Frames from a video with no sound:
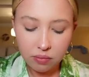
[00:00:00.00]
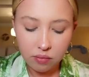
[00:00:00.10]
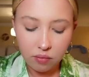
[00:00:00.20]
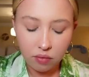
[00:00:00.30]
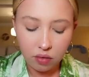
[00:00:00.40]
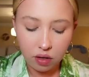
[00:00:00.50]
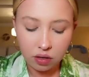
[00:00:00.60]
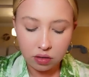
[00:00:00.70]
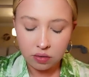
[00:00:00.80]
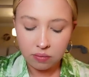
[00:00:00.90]
I don't know.
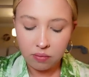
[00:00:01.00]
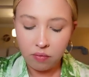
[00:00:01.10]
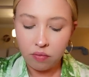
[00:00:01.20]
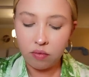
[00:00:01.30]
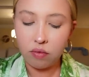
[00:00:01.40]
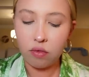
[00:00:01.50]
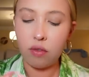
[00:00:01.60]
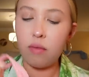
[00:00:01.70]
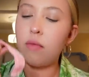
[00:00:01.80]
I like a symphony